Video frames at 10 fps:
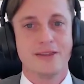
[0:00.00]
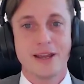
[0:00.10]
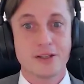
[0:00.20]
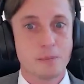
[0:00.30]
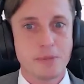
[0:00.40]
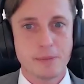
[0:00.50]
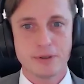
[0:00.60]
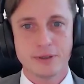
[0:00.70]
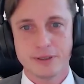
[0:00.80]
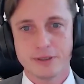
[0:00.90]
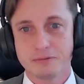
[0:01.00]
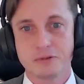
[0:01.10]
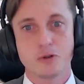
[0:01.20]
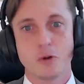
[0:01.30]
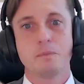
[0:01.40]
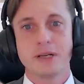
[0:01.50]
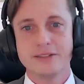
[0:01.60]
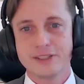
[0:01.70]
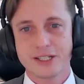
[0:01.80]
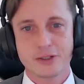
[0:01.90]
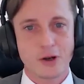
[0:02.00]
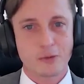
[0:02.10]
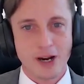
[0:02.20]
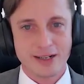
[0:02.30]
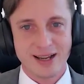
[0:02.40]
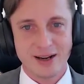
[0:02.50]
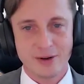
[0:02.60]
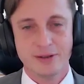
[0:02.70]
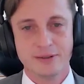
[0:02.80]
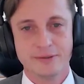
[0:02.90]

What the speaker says: that some people don't believe in this stock right now.